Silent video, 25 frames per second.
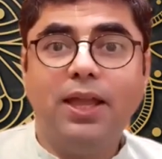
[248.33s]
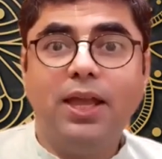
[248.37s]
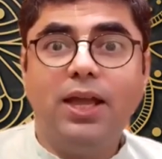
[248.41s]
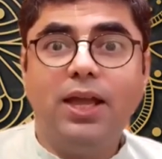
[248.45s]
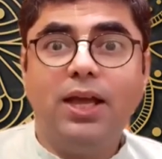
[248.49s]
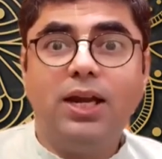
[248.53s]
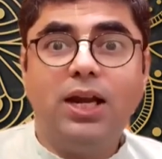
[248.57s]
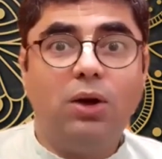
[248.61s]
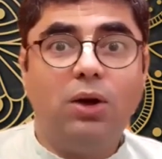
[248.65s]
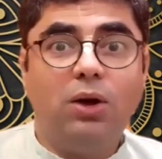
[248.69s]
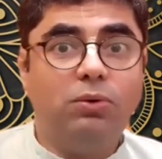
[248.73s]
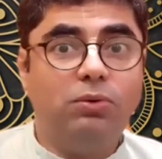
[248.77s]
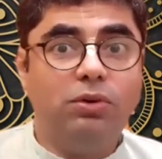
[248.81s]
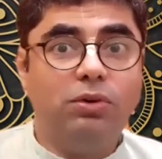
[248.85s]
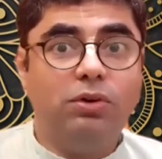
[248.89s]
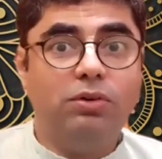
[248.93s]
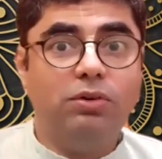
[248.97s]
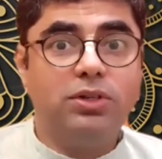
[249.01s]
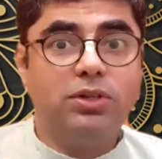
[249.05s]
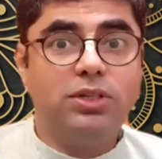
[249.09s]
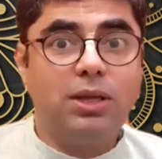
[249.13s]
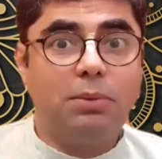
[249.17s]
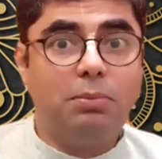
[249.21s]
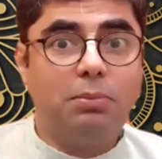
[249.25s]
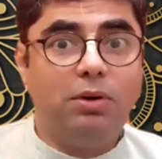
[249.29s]
now
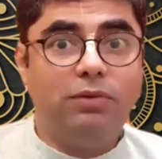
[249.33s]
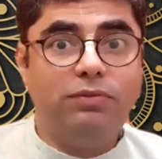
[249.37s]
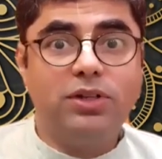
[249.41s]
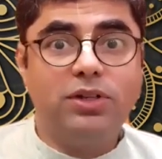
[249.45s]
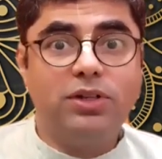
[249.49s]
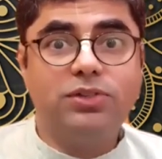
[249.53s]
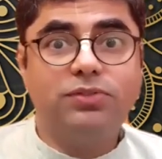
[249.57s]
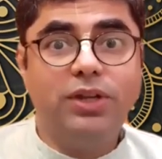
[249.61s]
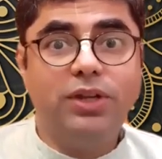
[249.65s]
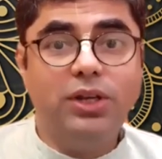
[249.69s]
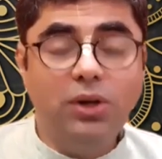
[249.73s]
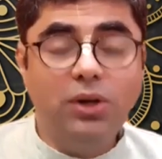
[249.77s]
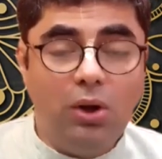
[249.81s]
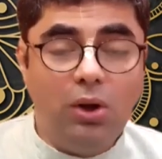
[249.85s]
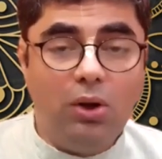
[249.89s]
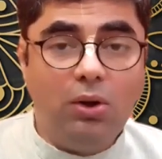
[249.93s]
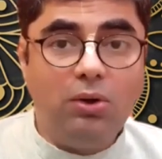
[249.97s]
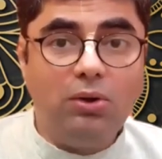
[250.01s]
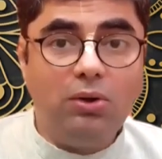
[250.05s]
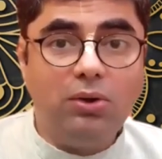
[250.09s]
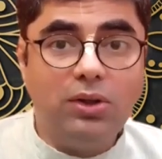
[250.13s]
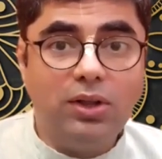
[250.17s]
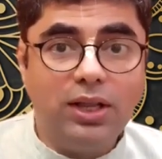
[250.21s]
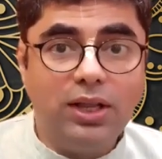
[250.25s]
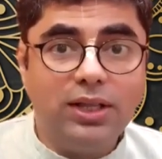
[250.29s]
some of us, we
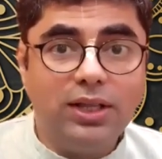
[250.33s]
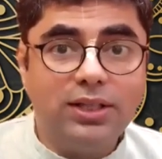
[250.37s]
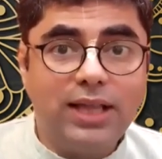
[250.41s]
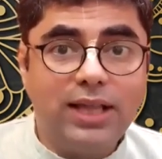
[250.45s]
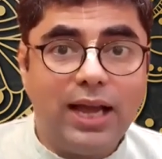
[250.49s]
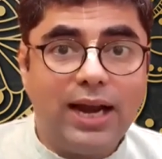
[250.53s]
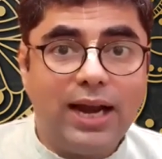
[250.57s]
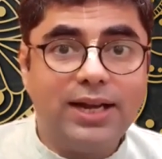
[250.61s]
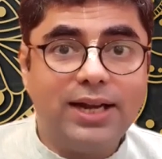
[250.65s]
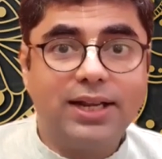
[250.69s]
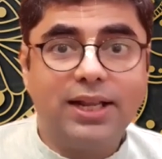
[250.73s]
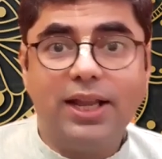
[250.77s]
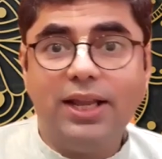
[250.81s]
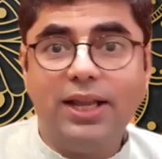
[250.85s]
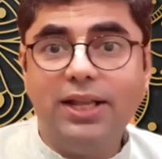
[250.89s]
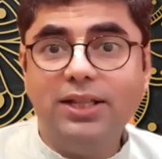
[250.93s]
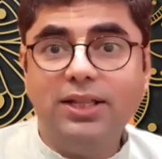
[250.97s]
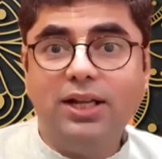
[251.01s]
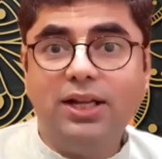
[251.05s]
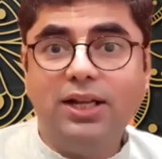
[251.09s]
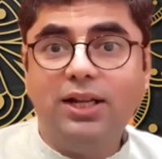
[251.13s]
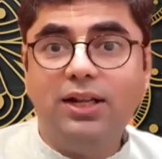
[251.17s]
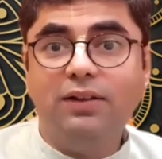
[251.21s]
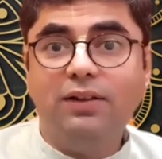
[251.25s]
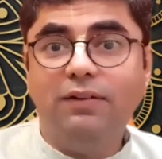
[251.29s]
know that in
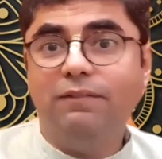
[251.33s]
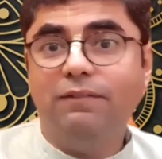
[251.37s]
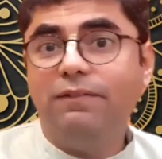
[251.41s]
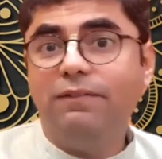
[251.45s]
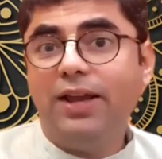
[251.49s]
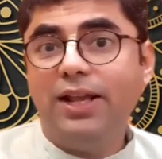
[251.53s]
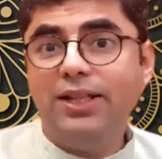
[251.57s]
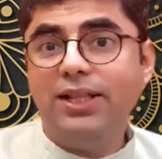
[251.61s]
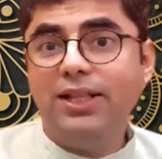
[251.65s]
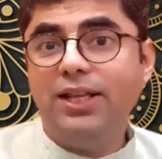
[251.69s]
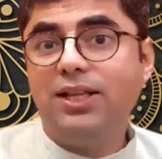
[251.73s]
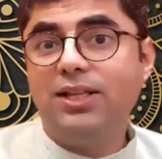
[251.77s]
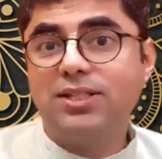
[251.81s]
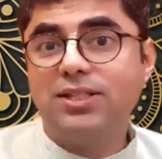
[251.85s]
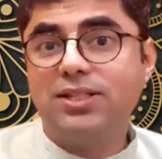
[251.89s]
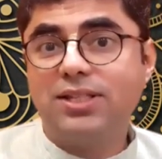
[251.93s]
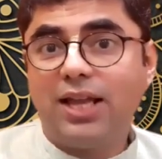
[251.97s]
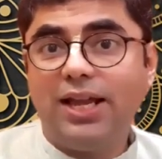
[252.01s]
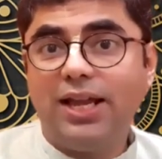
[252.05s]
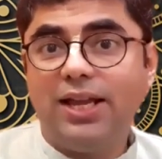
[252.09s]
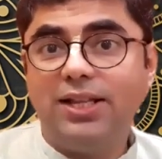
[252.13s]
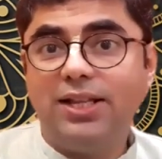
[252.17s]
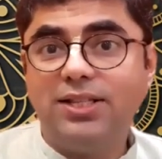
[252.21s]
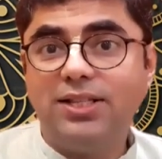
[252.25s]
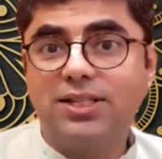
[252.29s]
the Vedic
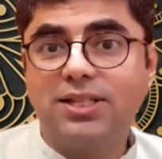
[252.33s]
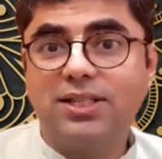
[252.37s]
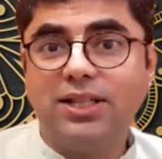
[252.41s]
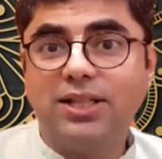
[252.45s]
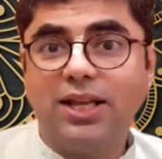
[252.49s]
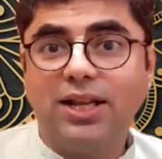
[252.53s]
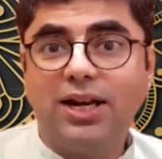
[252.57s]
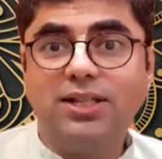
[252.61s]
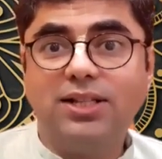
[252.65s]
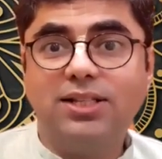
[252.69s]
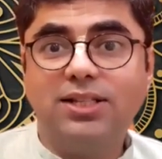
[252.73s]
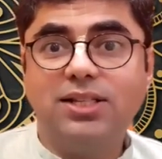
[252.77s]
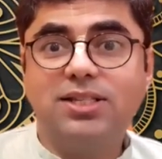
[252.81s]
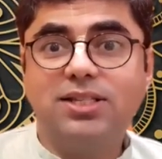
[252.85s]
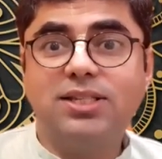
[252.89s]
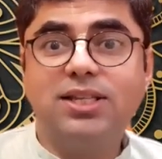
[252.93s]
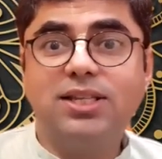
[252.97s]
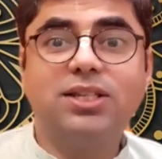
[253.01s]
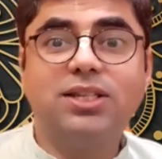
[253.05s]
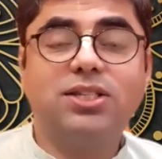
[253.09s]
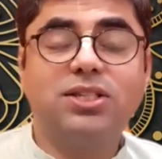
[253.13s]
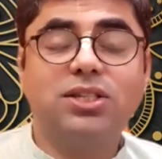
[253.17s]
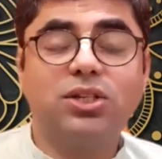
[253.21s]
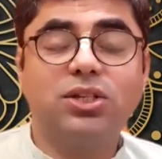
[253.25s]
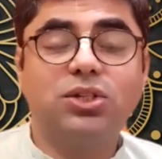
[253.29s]
science, there are the
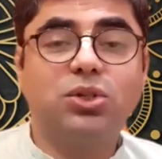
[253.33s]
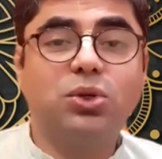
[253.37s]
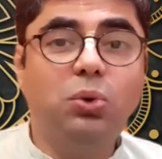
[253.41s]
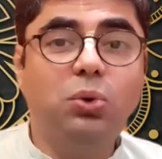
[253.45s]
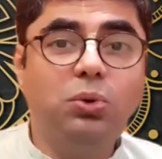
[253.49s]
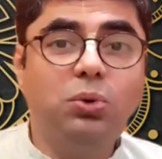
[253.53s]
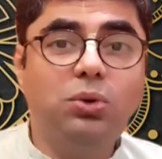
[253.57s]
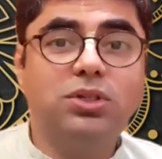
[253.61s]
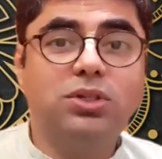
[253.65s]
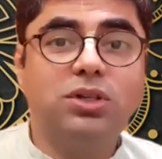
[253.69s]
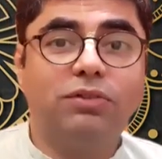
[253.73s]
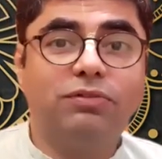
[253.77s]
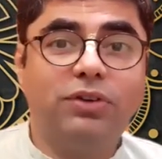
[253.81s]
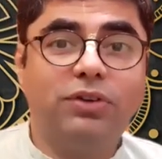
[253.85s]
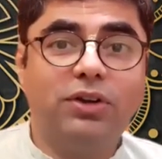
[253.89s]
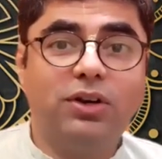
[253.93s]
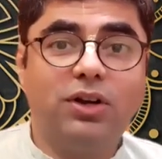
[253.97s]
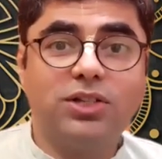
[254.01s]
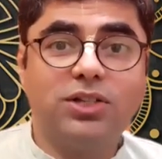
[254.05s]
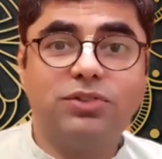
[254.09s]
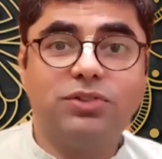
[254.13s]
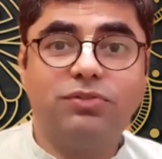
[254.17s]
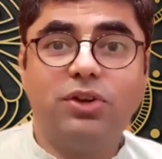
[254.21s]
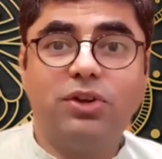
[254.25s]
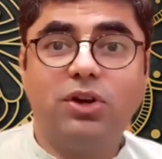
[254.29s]
6 schools of
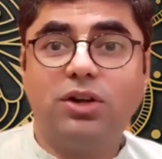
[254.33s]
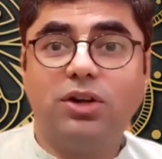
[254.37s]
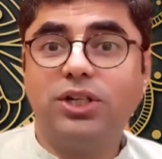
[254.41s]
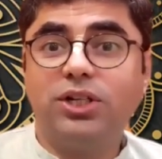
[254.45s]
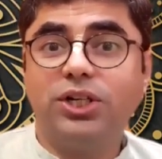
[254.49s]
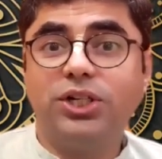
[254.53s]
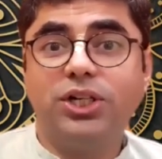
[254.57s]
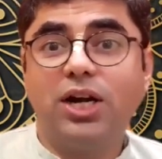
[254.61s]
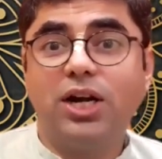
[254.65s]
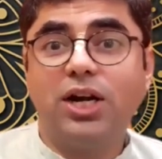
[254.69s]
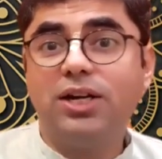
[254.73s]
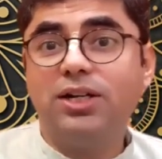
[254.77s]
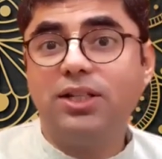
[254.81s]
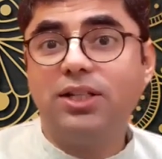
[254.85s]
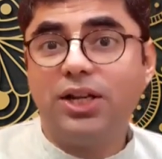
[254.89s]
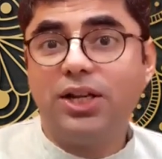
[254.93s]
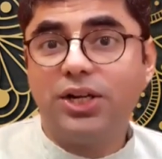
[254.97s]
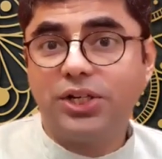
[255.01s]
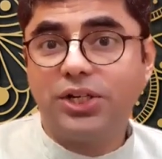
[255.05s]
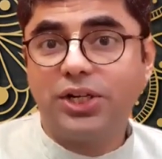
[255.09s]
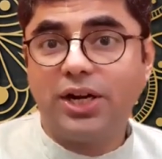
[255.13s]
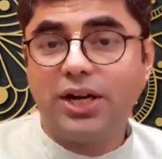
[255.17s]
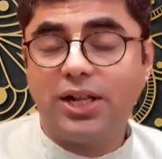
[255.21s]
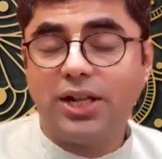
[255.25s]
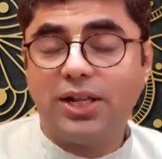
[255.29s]
philosophy, or the Shad
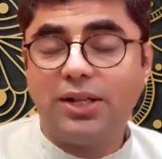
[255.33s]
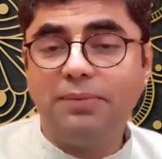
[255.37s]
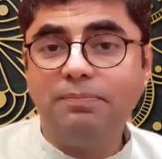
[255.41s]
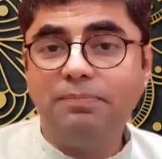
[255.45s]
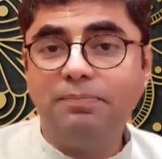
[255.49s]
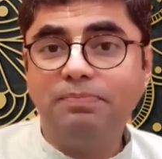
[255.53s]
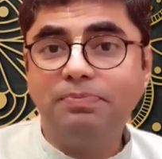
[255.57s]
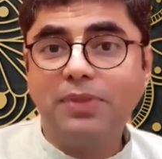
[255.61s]
Darshana,